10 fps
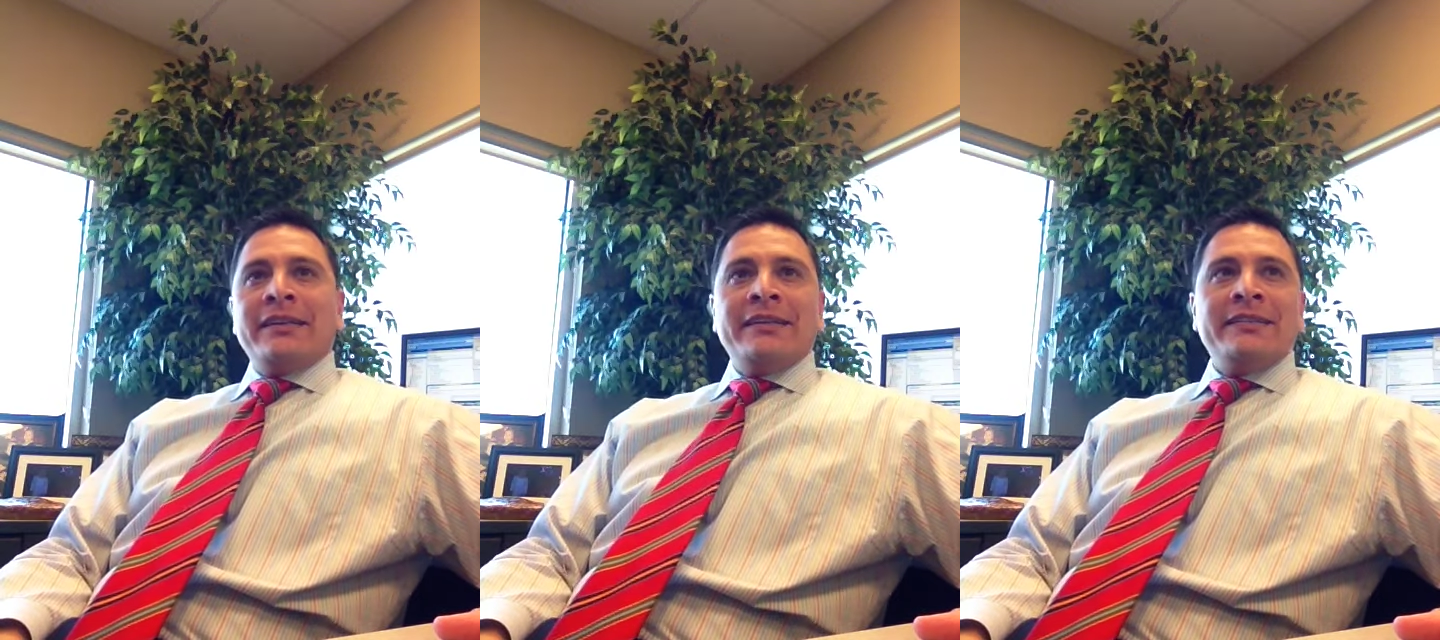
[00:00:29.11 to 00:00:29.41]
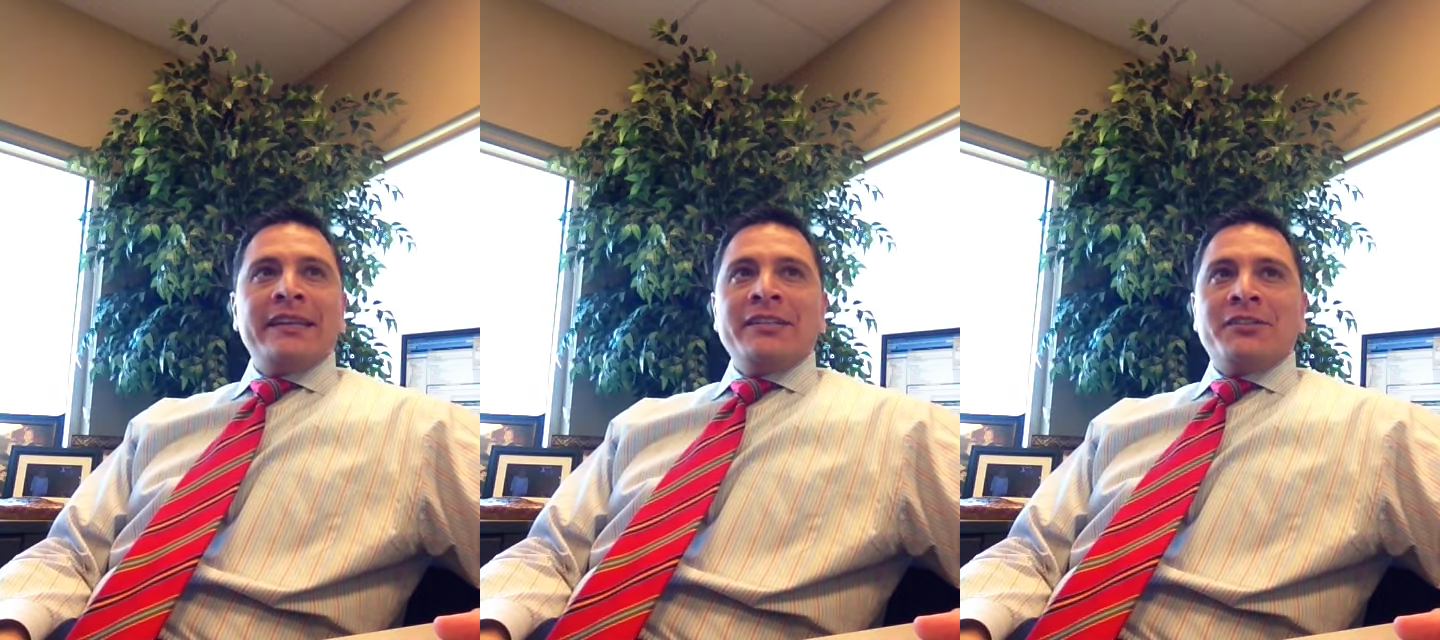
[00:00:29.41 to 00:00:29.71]

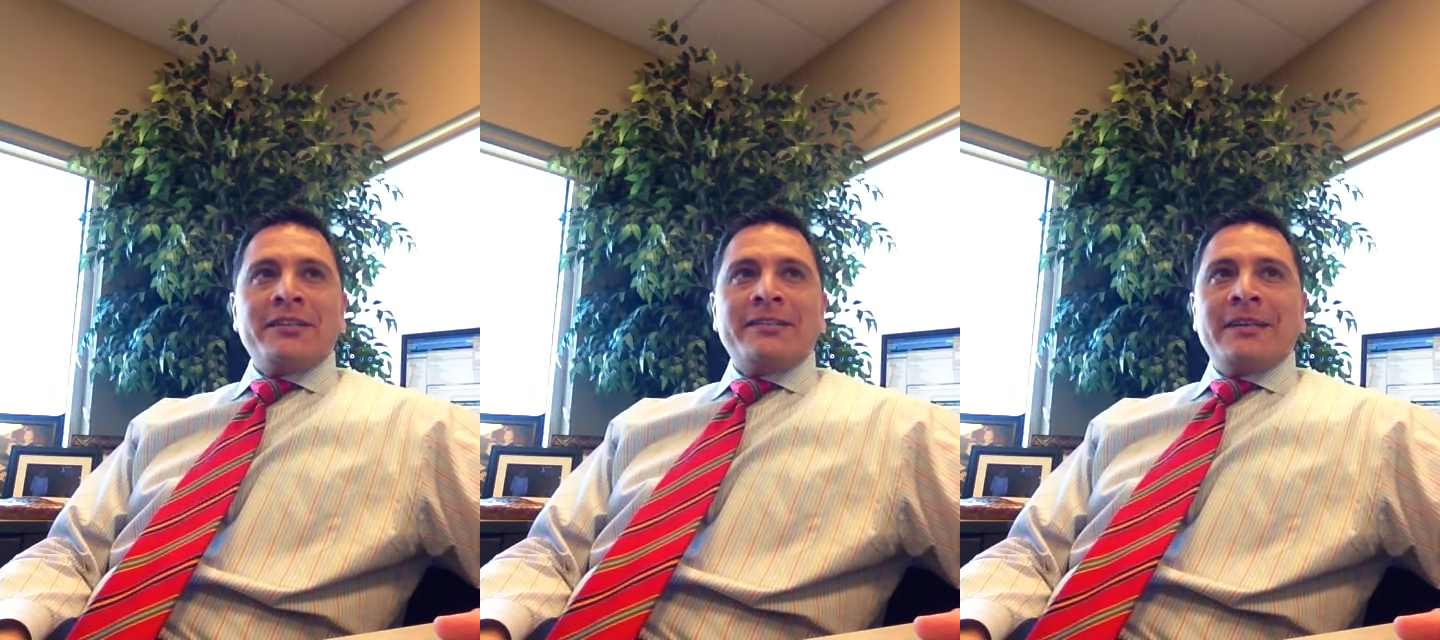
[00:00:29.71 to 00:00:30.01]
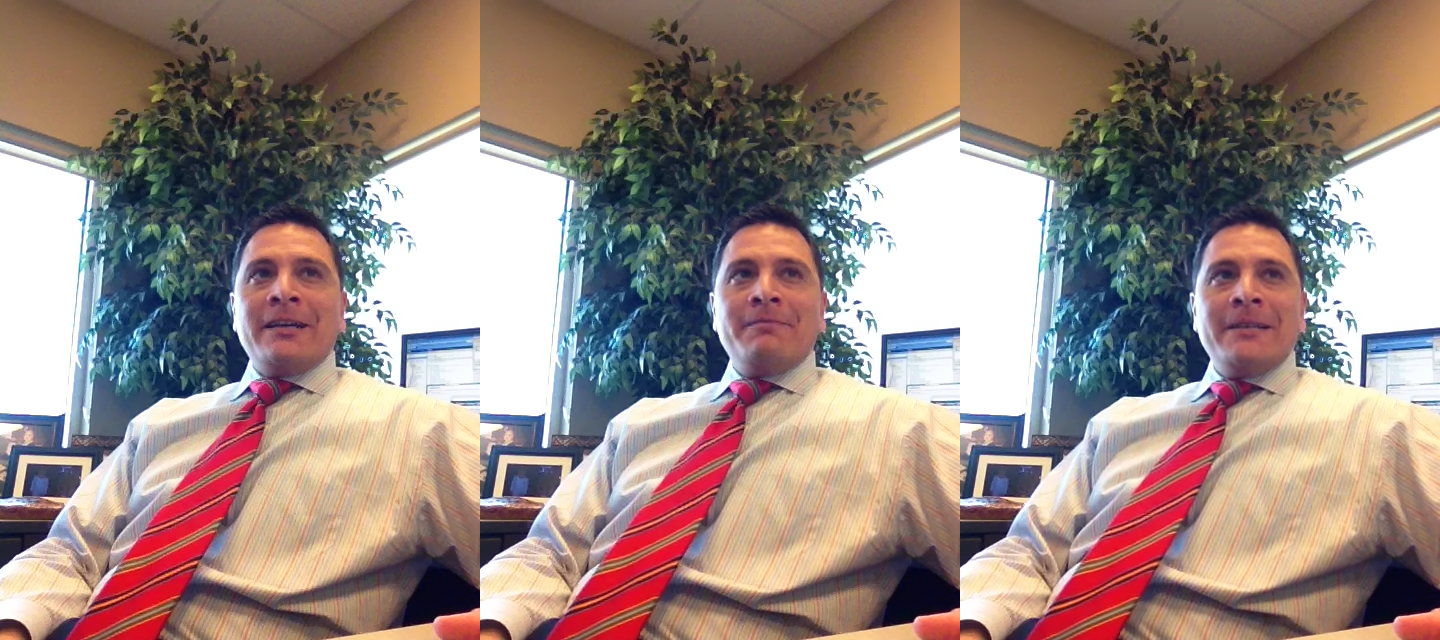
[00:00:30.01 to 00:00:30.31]
and it just
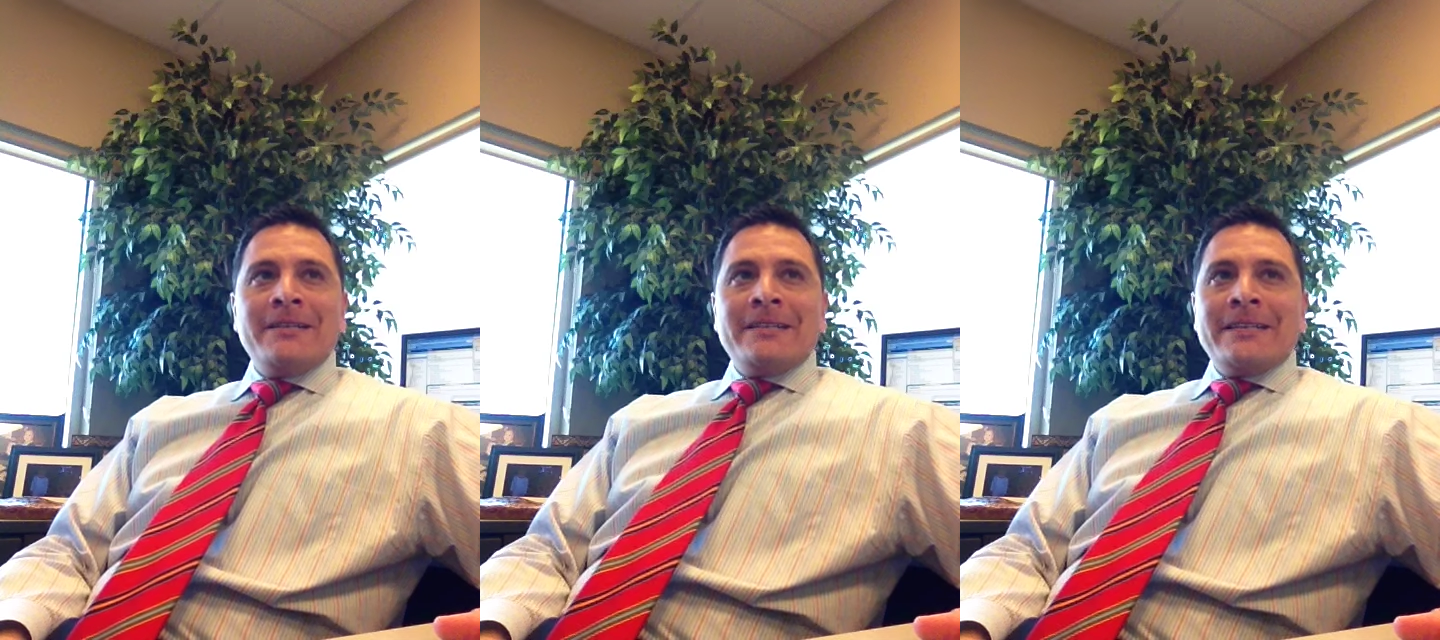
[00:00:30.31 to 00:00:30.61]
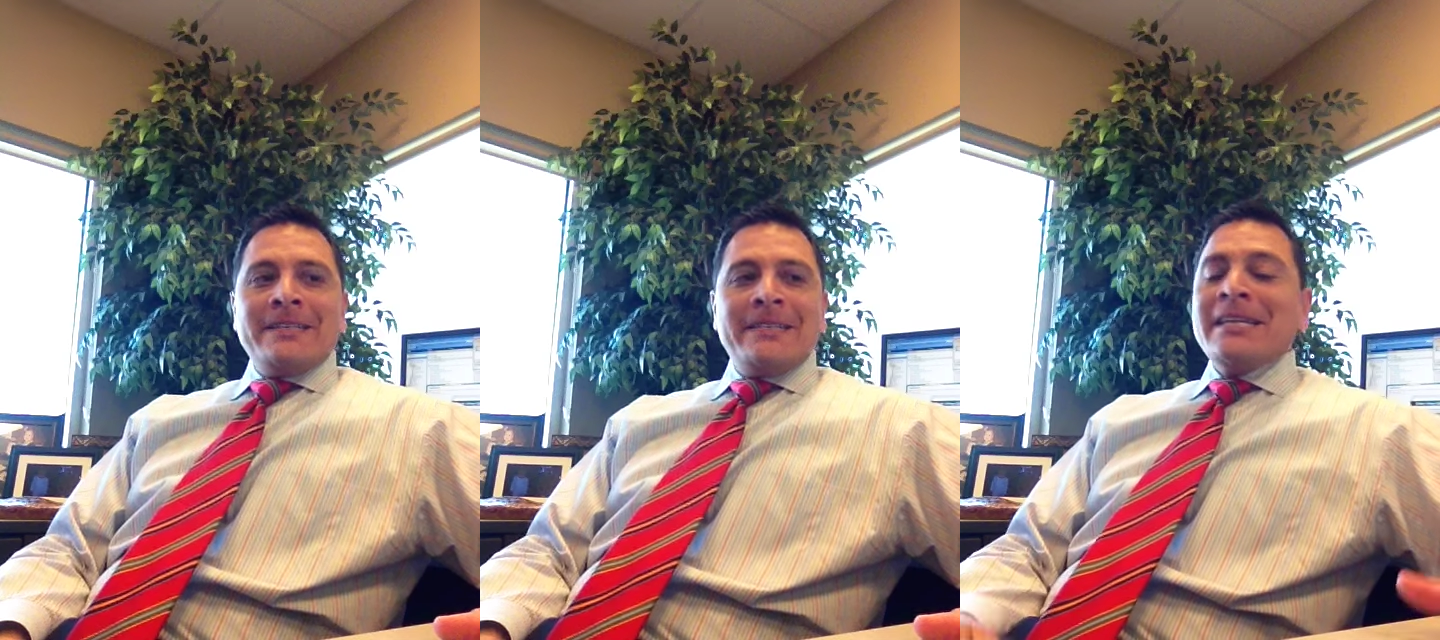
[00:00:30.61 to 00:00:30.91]

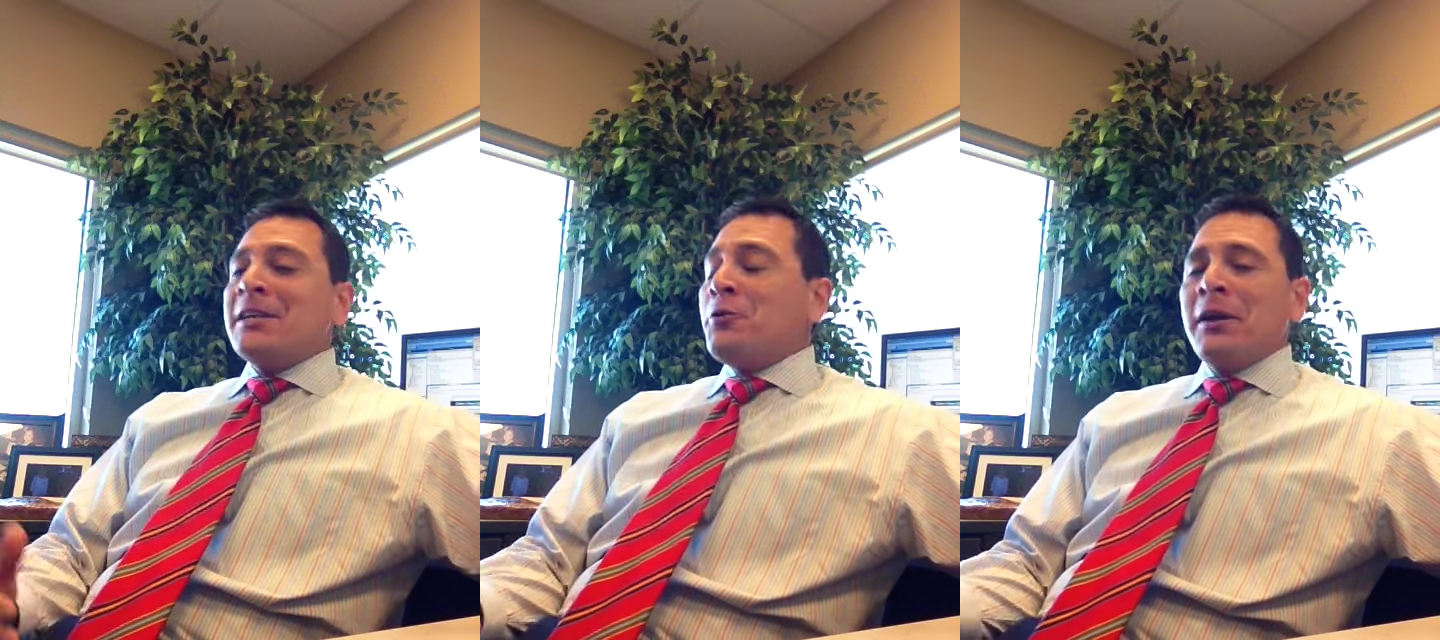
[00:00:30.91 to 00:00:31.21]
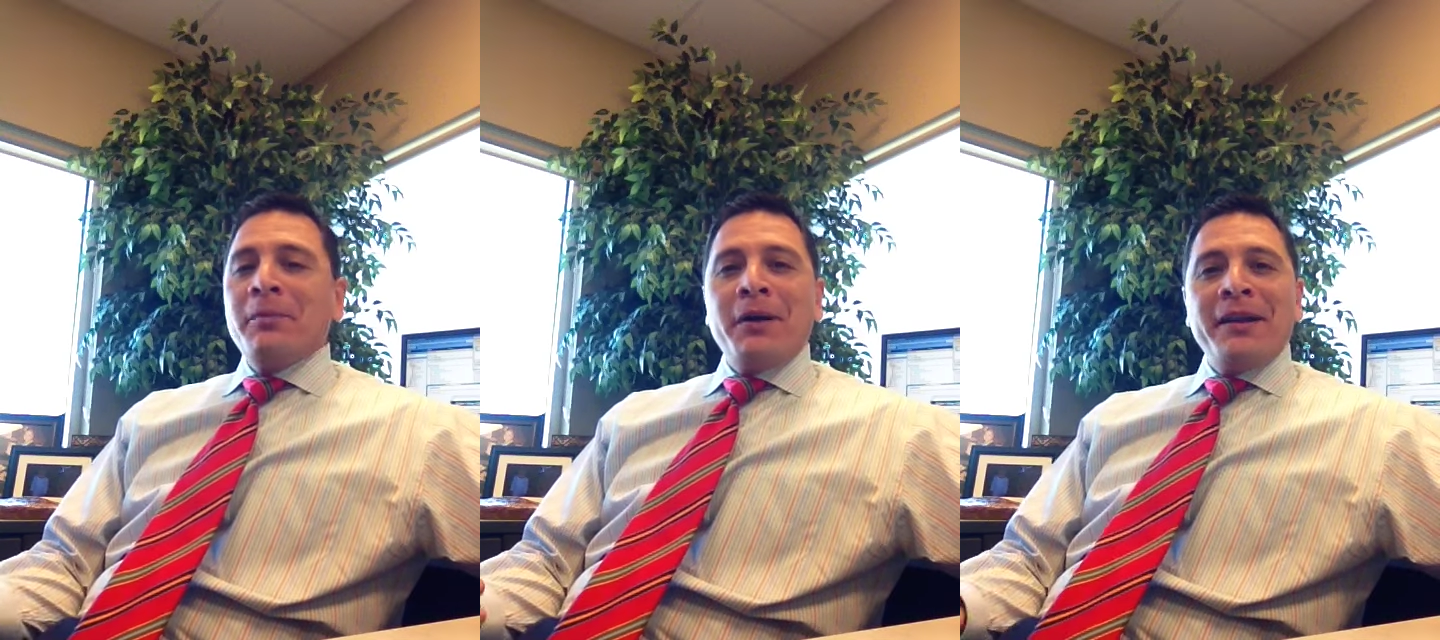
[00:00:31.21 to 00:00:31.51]
didn't do
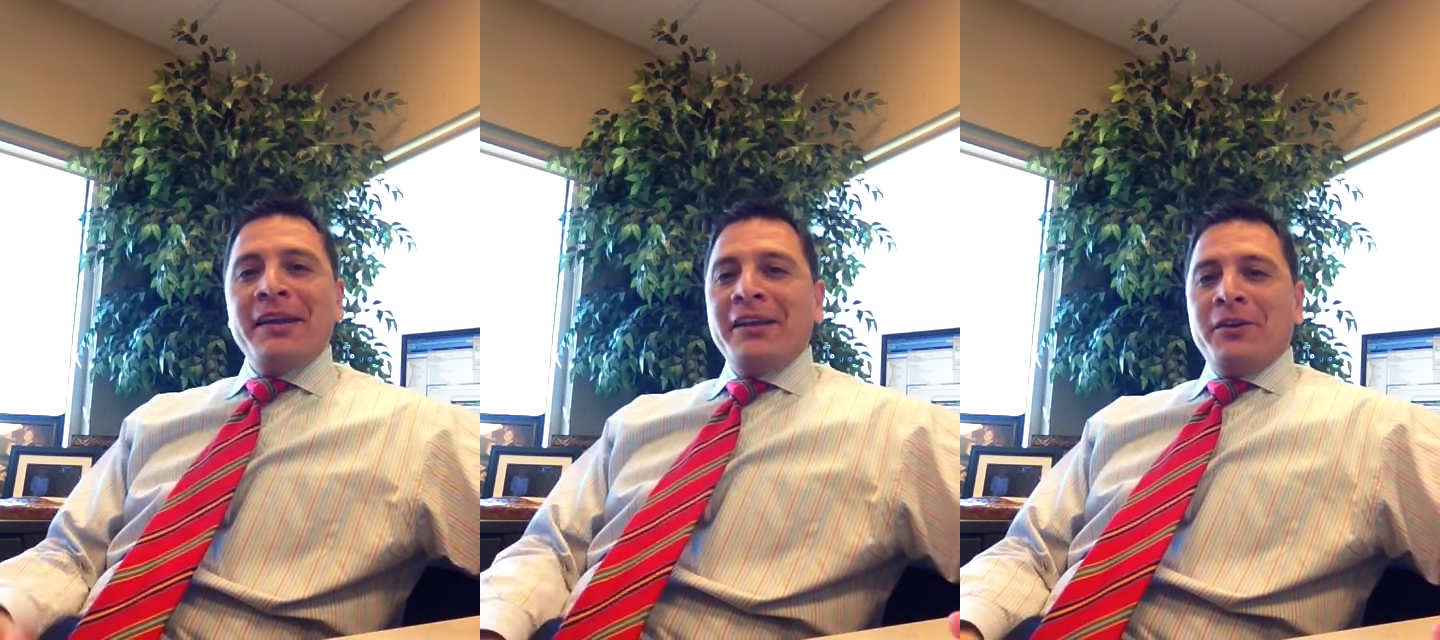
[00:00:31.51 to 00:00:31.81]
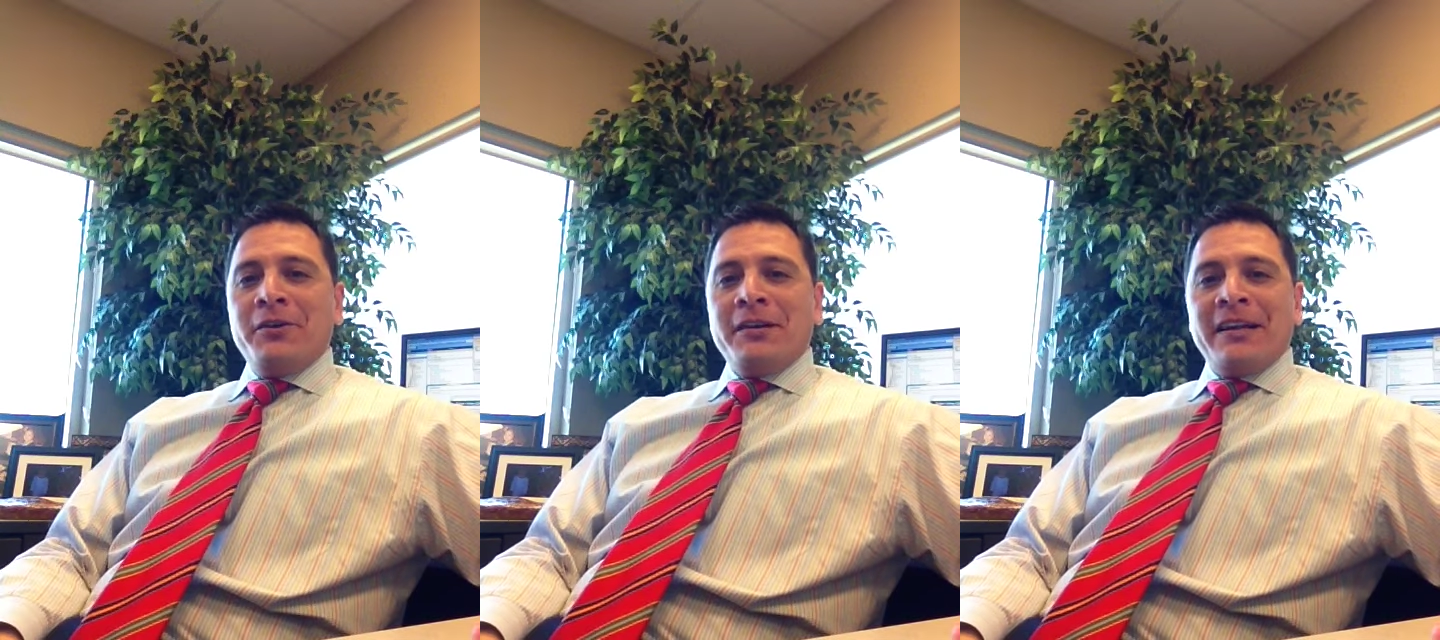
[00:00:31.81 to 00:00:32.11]
anybody any good.